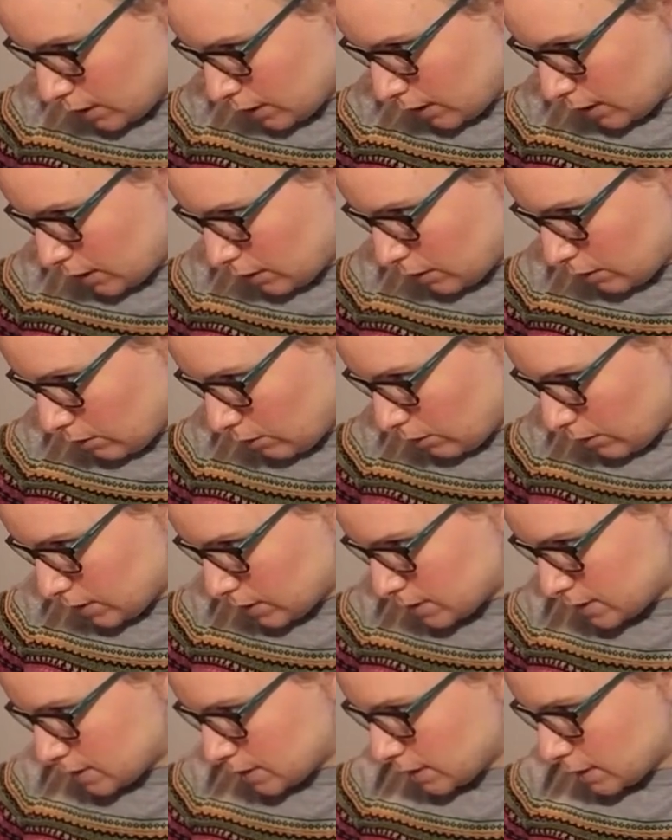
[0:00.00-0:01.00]
and the
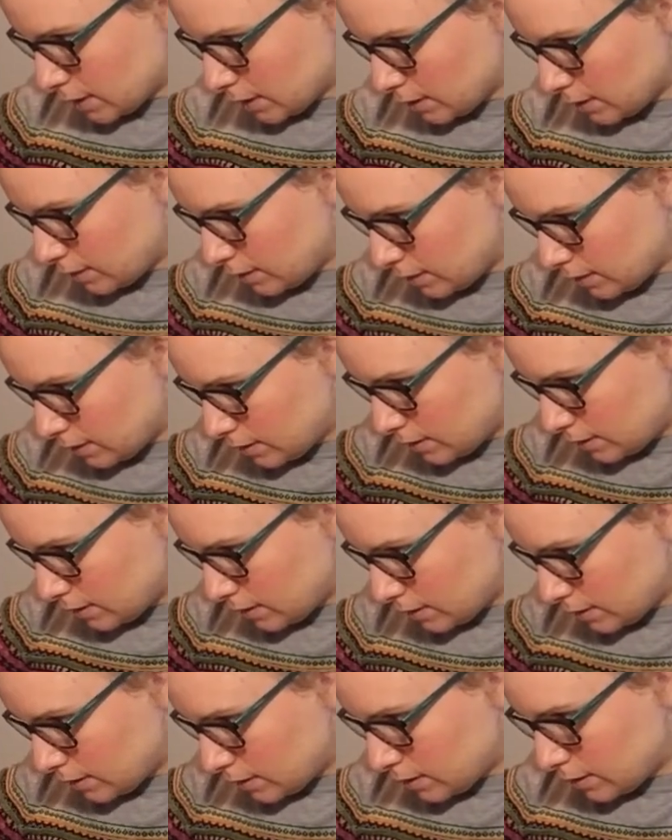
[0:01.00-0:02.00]
icing
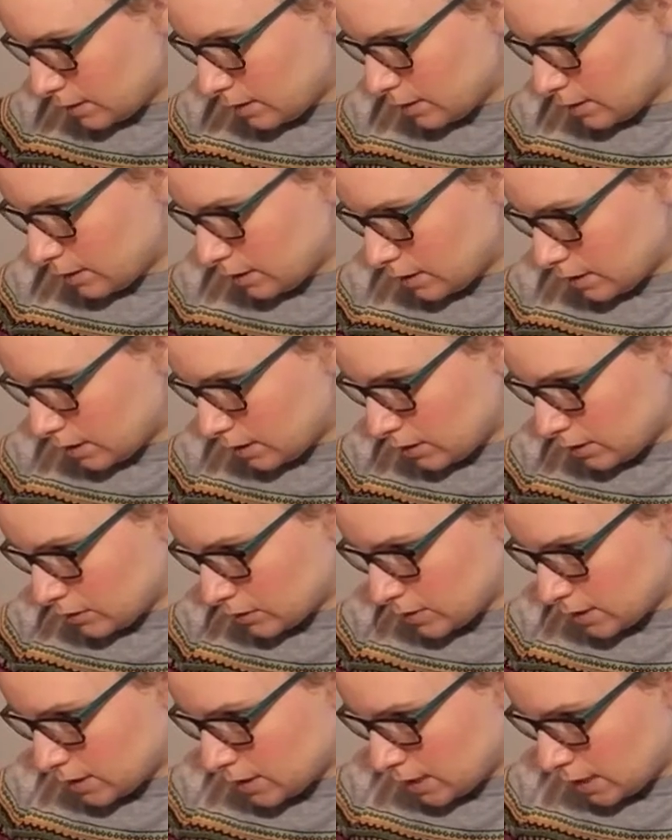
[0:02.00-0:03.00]
and it
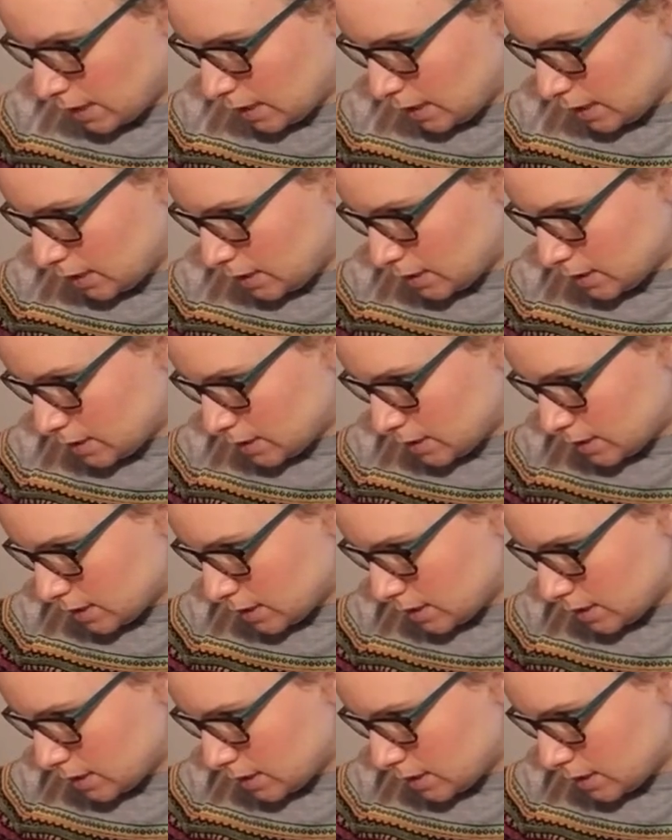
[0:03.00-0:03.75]
looks neat.